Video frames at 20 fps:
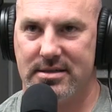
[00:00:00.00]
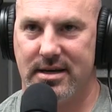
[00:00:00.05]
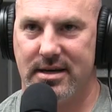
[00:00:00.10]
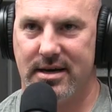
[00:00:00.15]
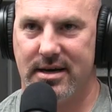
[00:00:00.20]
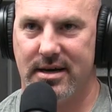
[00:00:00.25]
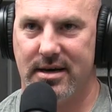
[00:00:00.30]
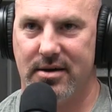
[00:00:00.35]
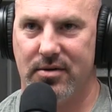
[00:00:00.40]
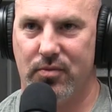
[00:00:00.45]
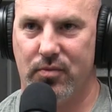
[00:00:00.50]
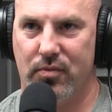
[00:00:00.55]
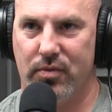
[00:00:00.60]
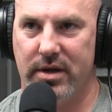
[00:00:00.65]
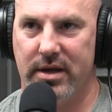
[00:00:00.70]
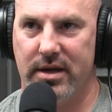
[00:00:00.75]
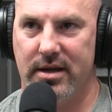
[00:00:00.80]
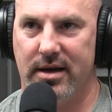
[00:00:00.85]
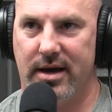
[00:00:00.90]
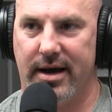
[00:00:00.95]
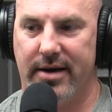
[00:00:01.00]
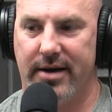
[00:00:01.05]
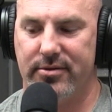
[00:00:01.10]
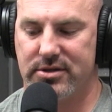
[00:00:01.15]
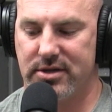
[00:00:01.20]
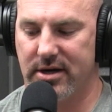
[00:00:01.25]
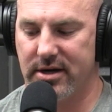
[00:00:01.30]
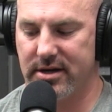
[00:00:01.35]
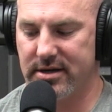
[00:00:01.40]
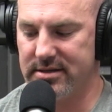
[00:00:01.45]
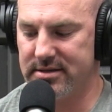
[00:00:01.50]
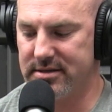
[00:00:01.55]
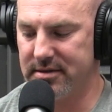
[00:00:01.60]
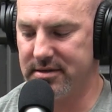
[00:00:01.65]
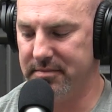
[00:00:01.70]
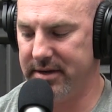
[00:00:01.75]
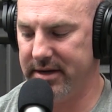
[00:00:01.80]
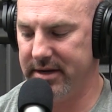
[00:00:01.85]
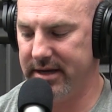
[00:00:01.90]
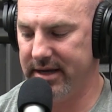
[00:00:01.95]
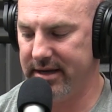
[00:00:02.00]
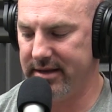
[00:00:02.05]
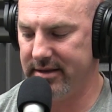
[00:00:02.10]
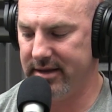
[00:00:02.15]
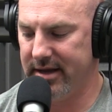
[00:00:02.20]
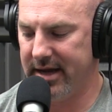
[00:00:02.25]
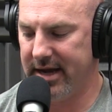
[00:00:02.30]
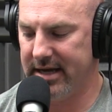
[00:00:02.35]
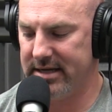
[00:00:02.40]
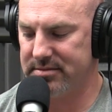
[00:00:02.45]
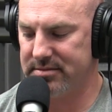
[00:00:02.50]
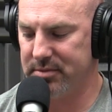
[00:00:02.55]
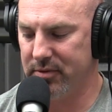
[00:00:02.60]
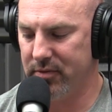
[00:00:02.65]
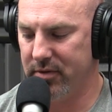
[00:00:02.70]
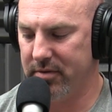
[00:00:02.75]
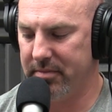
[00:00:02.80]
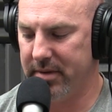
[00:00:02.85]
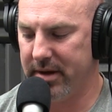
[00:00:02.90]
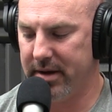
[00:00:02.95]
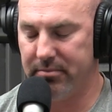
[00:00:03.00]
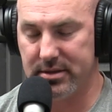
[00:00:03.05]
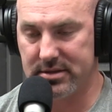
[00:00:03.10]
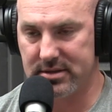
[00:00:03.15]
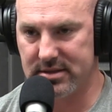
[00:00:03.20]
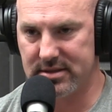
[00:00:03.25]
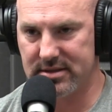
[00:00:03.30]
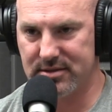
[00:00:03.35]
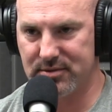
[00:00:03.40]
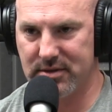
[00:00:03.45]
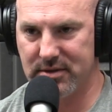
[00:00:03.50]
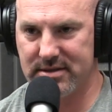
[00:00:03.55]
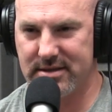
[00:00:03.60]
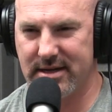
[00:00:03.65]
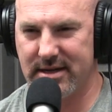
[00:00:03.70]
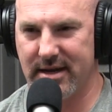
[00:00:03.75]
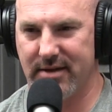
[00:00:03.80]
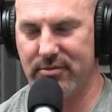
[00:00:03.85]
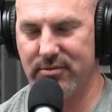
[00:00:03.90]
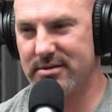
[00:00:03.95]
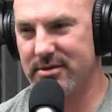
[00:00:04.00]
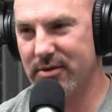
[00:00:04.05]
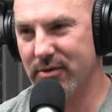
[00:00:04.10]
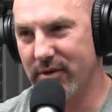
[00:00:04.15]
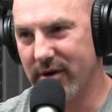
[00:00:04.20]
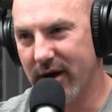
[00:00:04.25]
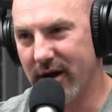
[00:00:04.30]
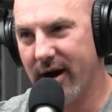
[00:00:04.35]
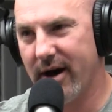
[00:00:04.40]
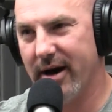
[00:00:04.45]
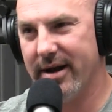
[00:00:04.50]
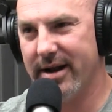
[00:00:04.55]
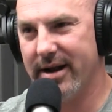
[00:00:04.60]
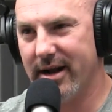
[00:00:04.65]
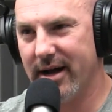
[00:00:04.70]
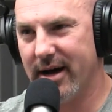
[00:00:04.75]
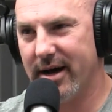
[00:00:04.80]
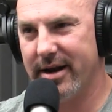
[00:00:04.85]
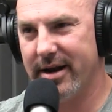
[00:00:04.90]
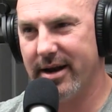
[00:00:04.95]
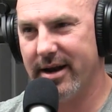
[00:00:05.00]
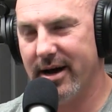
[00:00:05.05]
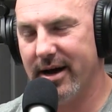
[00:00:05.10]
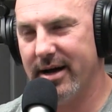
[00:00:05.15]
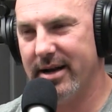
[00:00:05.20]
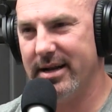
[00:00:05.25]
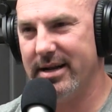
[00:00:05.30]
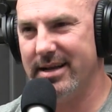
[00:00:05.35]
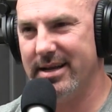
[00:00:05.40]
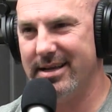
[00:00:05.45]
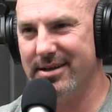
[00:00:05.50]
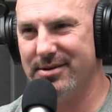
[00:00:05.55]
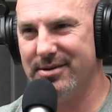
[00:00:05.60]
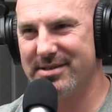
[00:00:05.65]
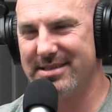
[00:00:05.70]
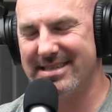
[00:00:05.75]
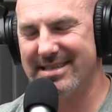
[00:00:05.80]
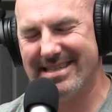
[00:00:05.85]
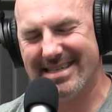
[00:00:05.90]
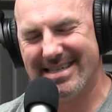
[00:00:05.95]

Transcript: uh, we, I was talking to somebody and they asked me what my business was, and I was going on and on and on, and he goes